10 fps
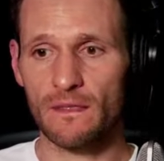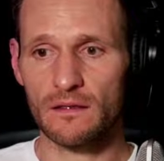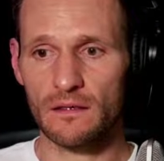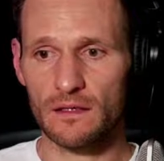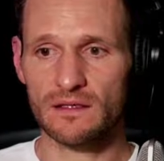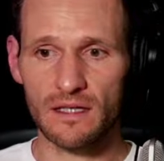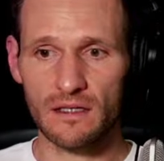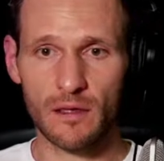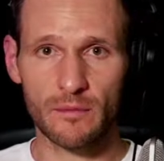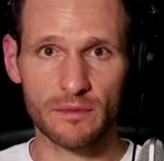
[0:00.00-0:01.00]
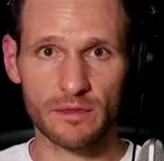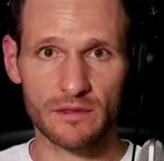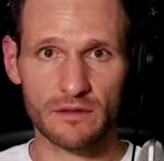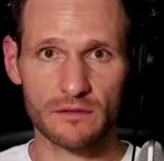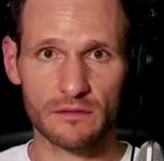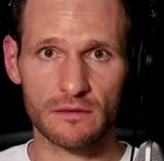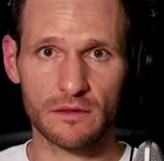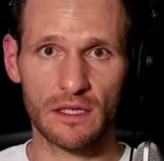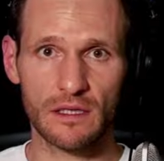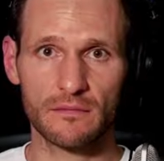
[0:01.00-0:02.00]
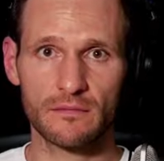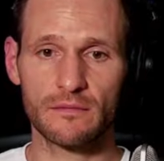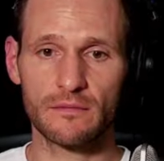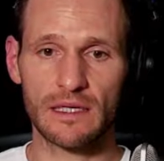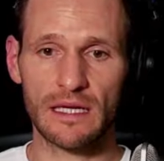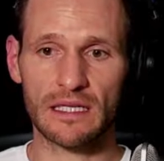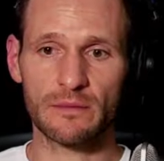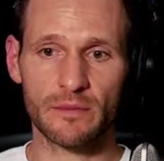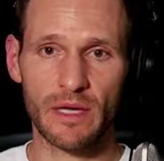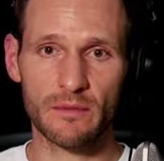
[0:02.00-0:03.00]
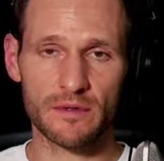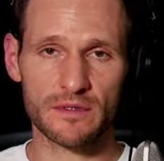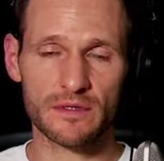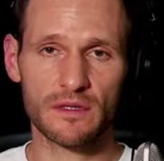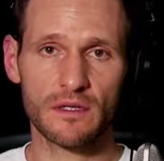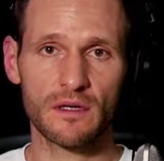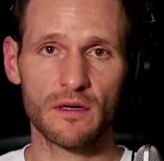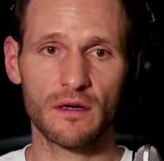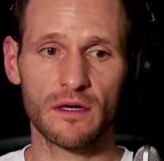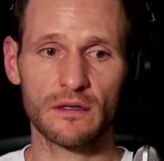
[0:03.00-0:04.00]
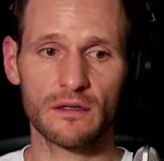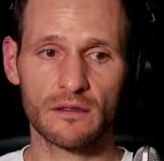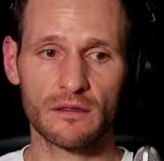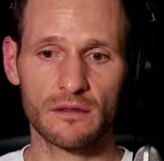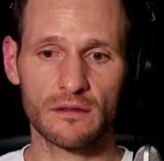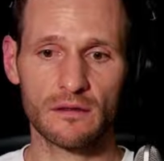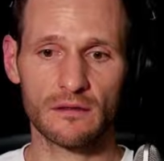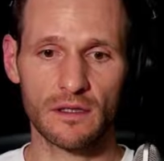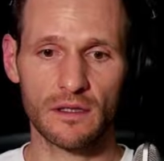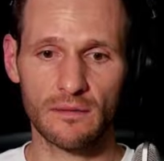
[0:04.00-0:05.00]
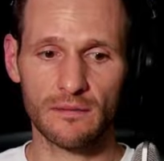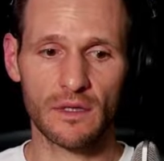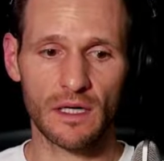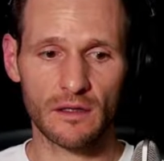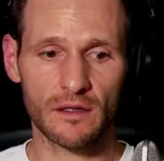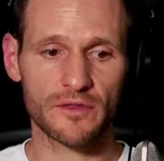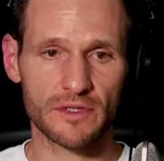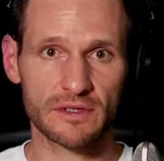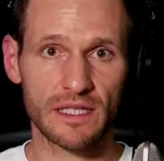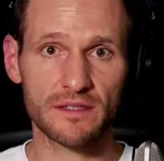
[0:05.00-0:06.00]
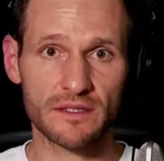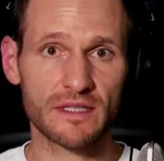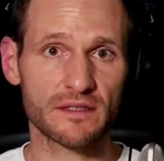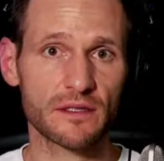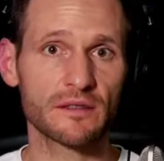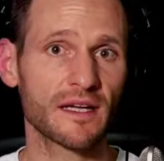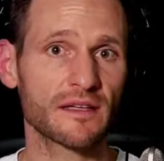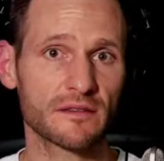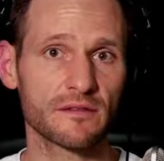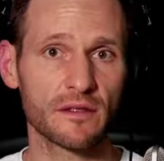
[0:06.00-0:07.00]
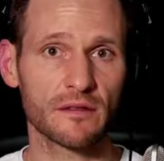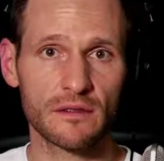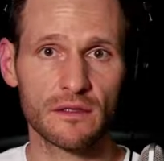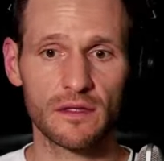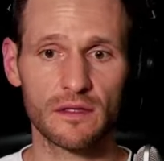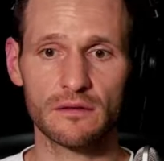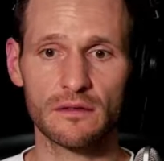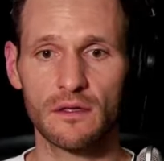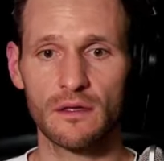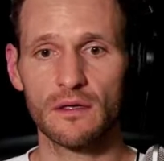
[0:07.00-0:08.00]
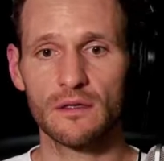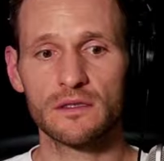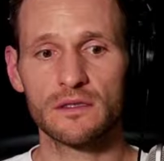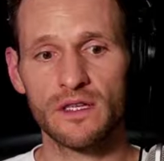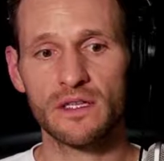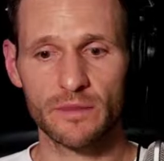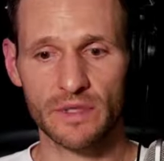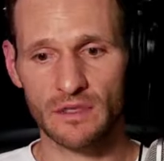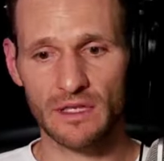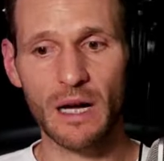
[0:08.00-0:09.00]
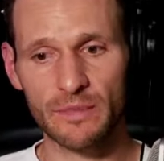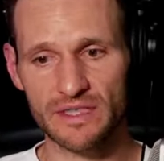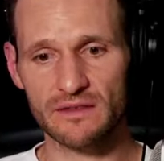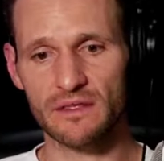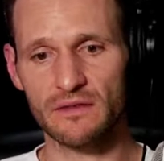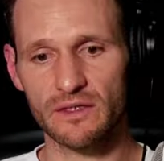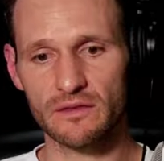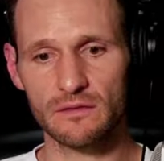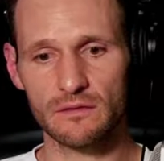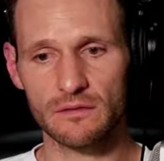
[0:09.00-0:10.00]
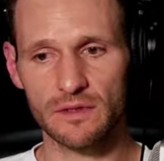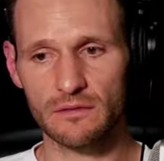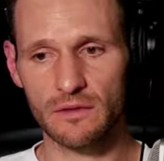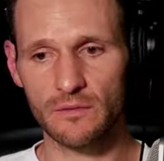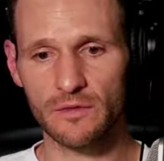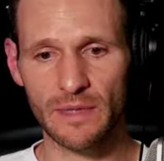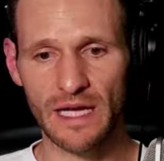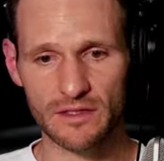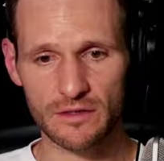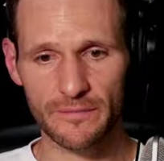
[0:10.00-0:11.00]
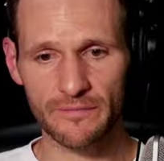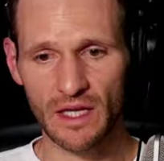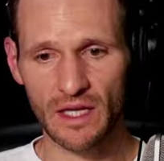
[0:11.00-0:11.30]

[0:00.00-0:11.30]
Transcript: state-of-the-art published academic papers on artificial intelligence, that's a good test of our developing competence and eventual, hopeful mastery.